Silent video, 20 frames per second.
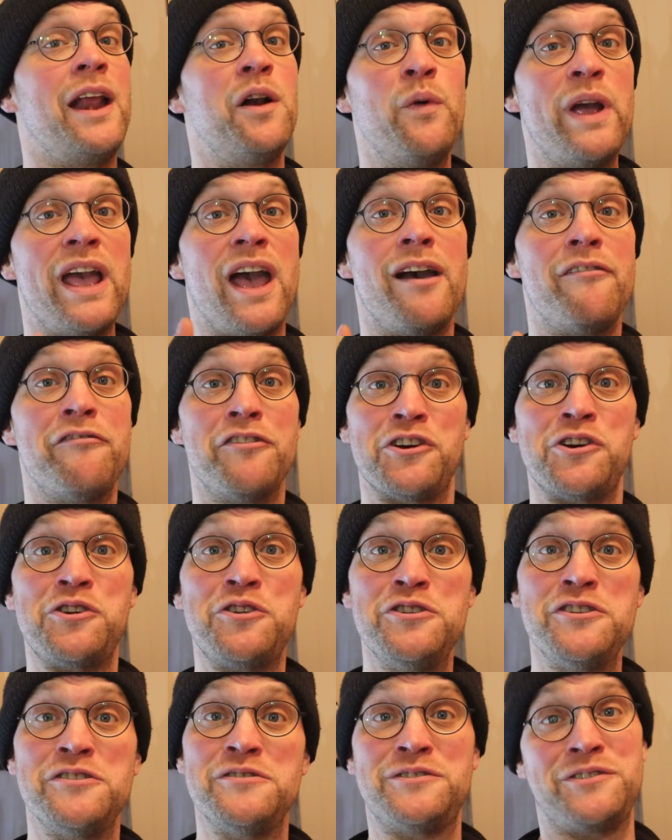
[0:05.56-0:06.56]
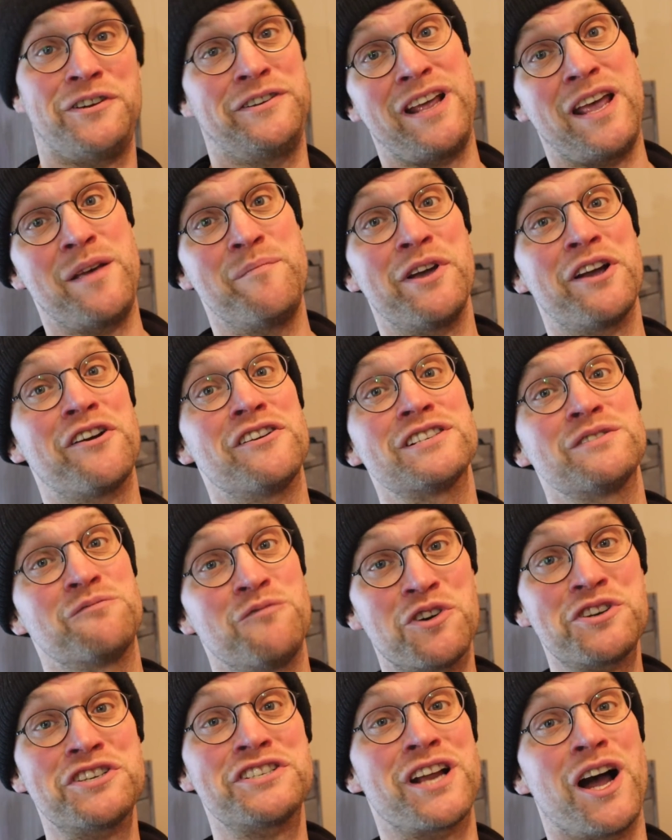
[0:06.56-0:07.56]
And we have good news today because
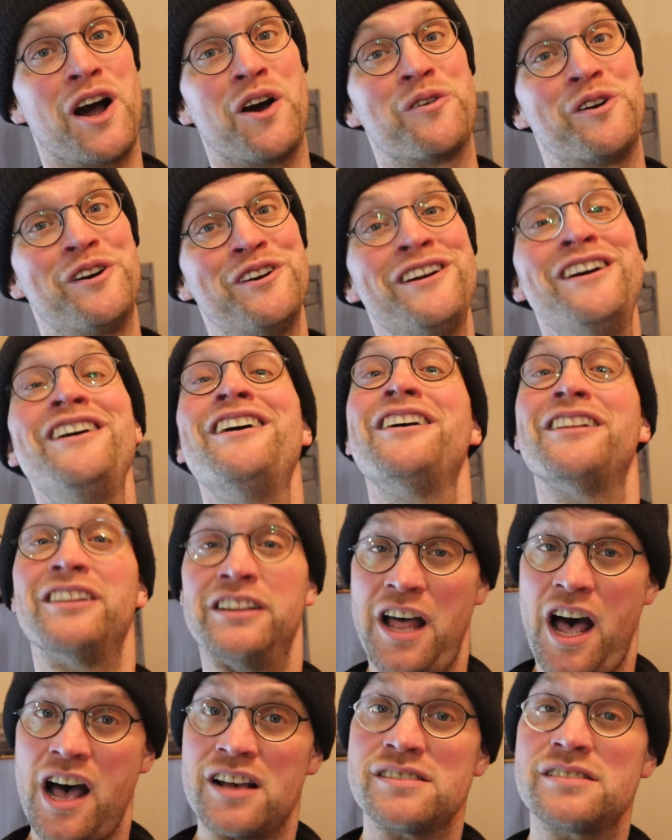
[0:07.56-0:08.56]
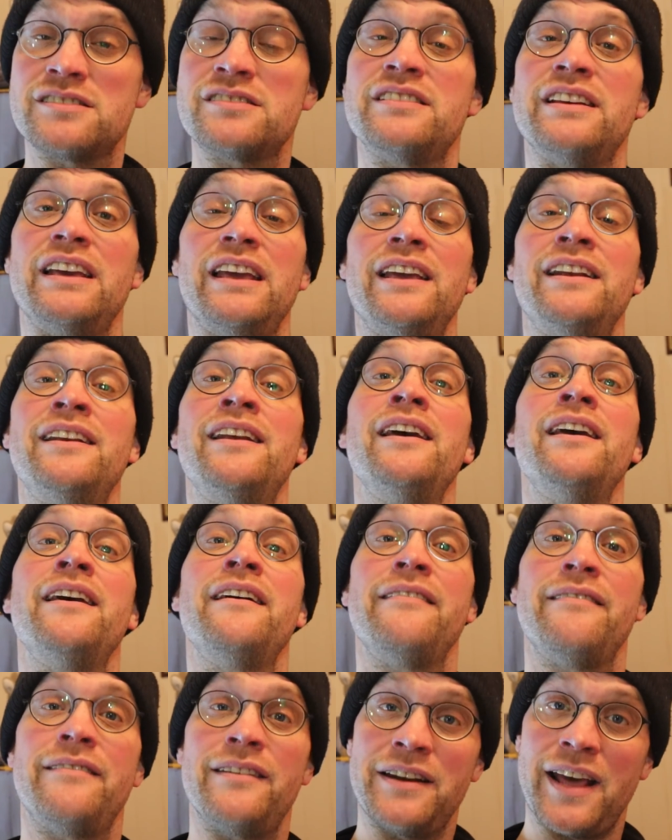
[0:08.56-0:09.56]
Watchtower lost in
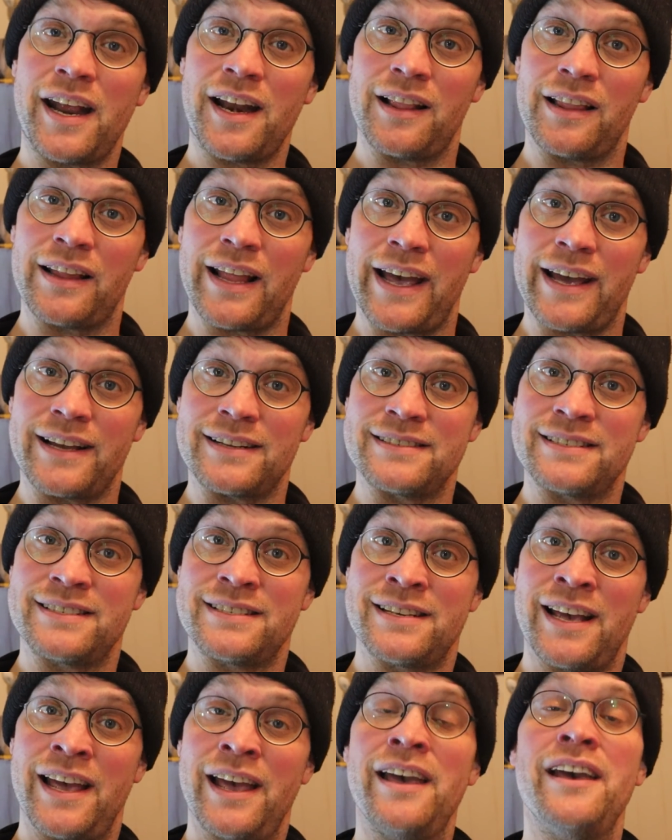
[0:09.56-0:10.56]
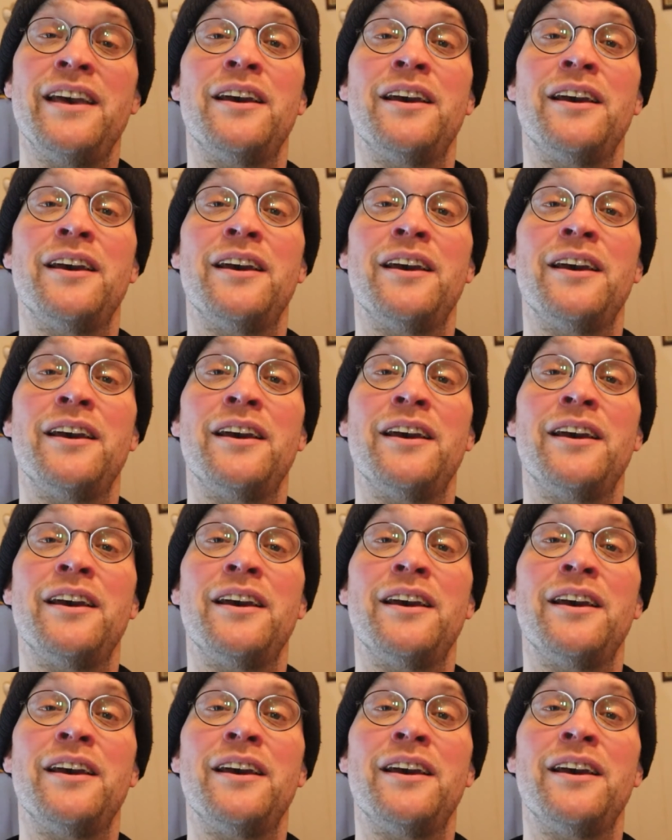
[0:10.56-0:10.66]
the Netherlands.